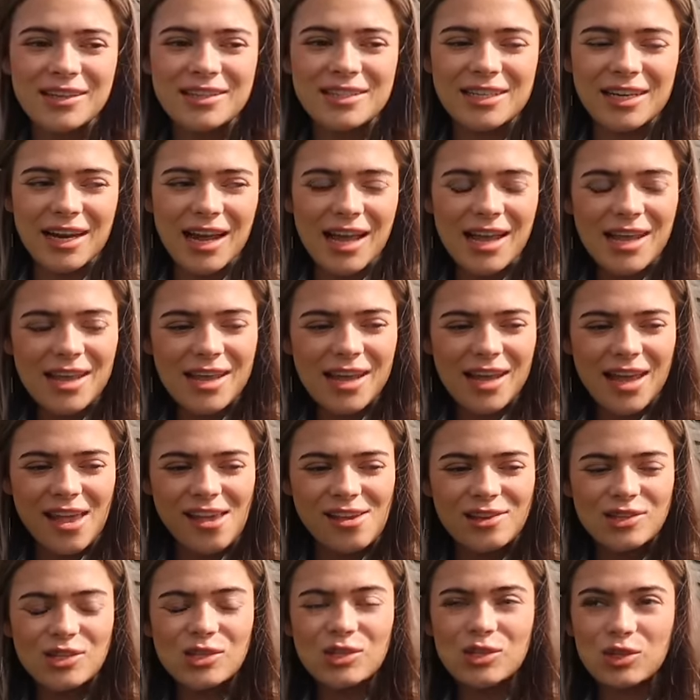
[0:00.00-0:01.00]
Today,
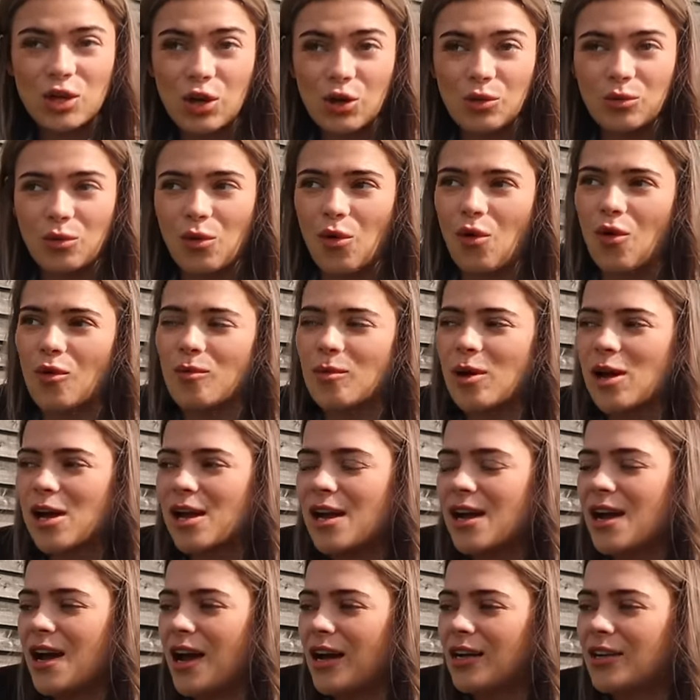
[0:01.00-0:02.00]
it's so warm.
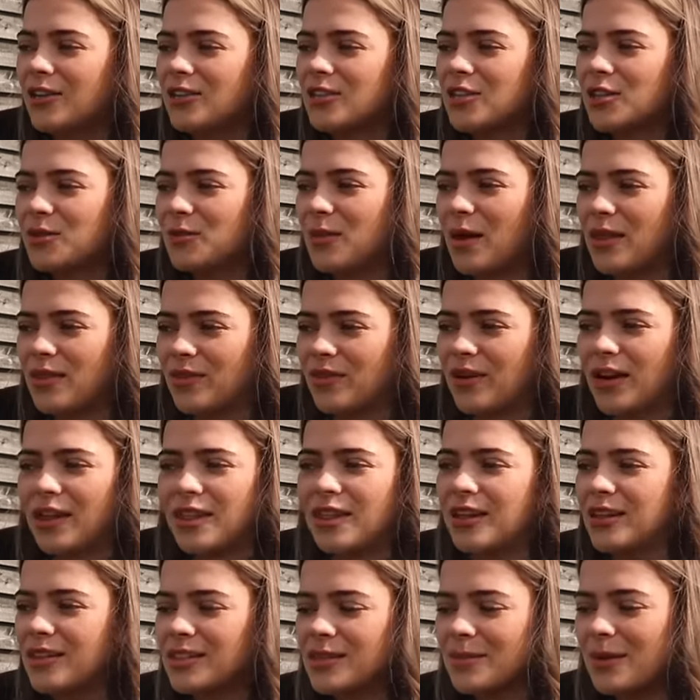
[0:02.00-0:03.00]
I looked at the weather and I
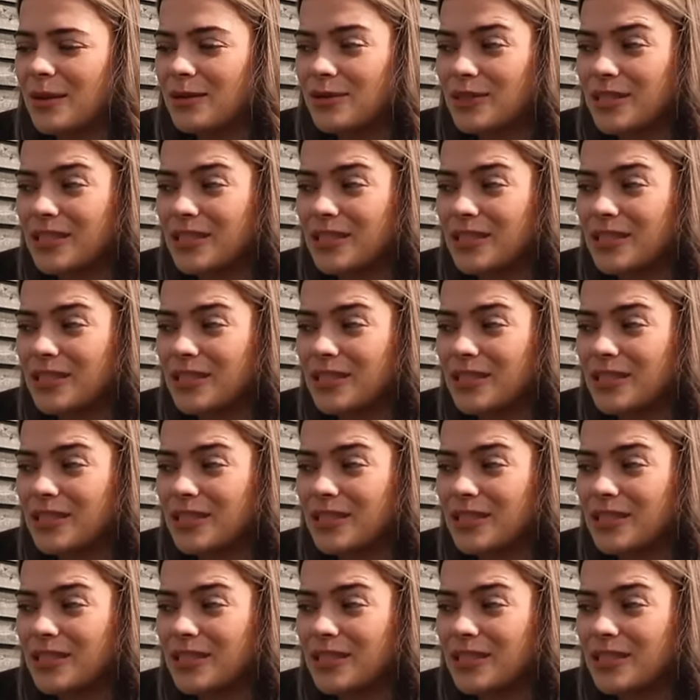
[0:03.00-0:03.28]
think it's about